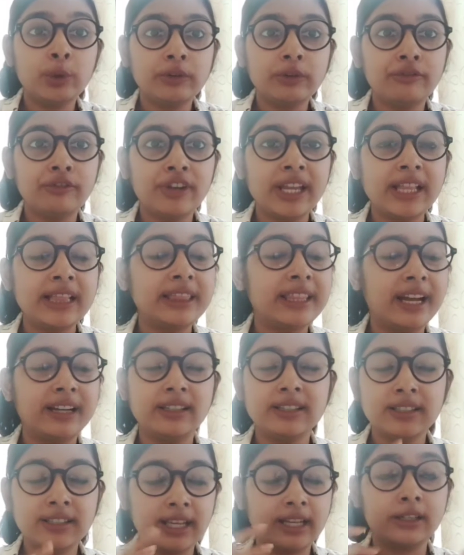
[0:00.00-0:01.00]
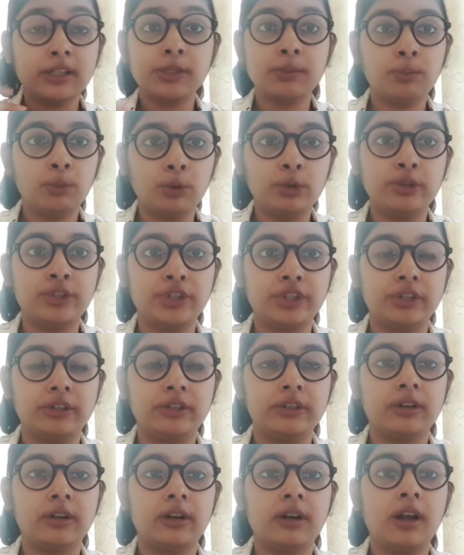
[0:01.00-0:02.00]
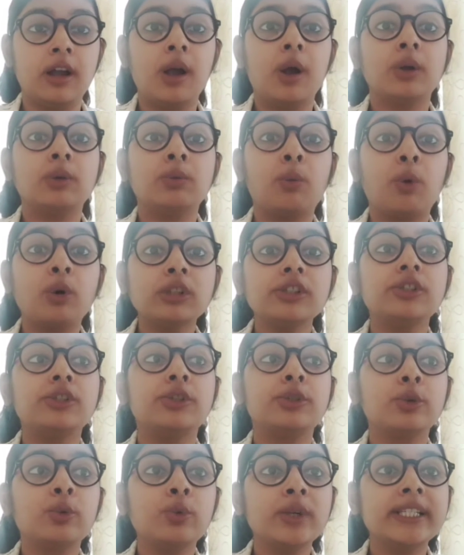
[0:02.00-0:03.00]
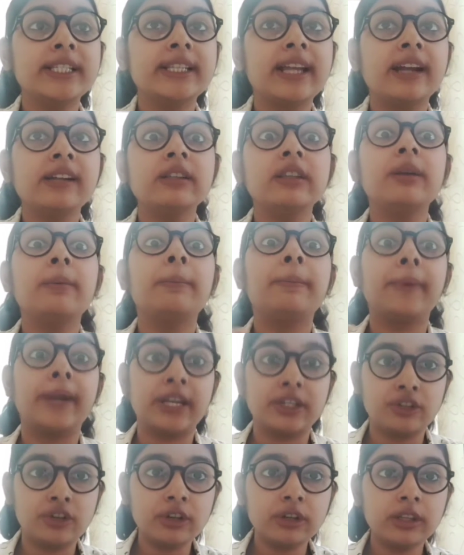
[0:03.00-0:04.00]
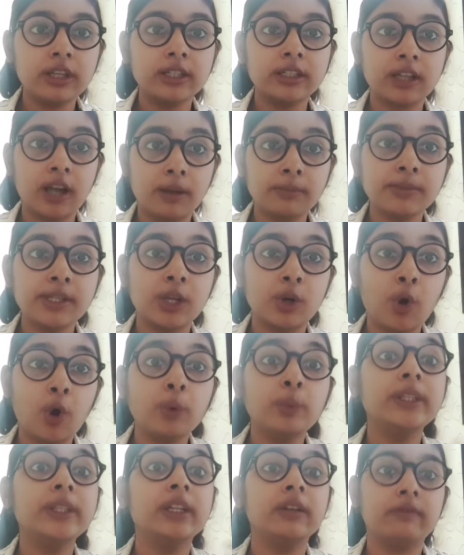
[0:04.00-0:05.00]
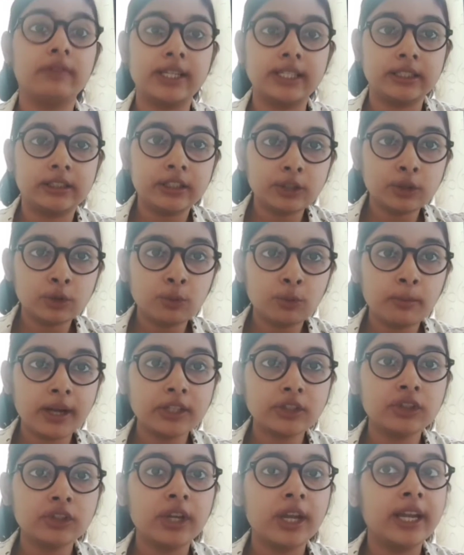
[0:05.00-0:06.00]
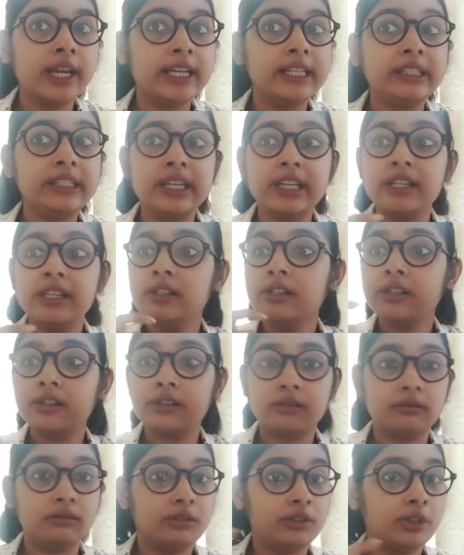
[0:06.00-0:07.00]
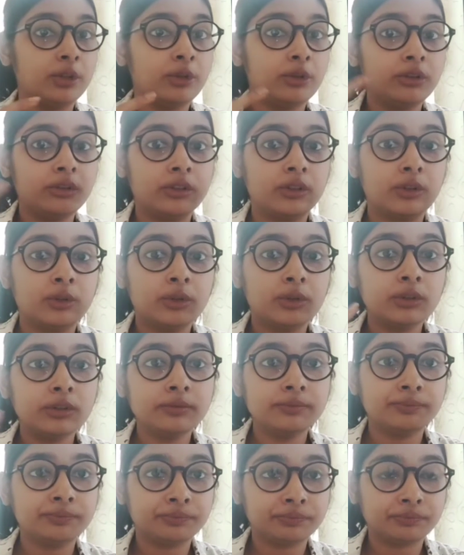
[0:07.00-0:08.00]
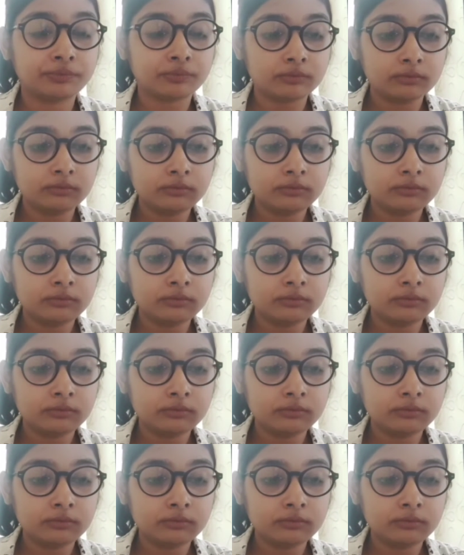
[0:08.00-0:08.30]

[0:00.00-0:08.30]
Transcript: you would fail. That is bullshit. What's true is that the pressure that comes along with investing too much, it kills your, you know,